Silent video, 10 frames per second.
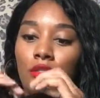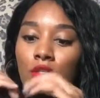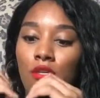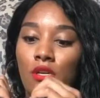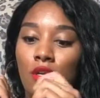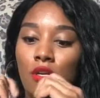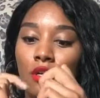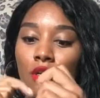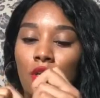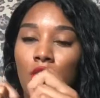
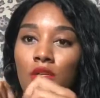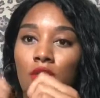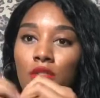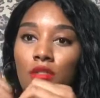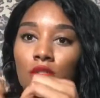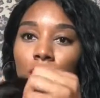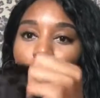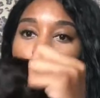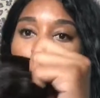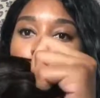
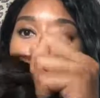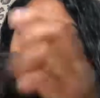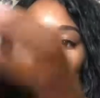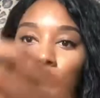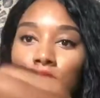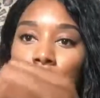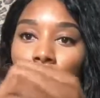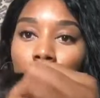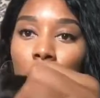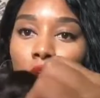
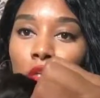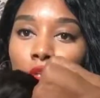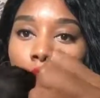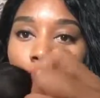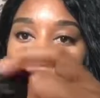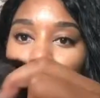(silence)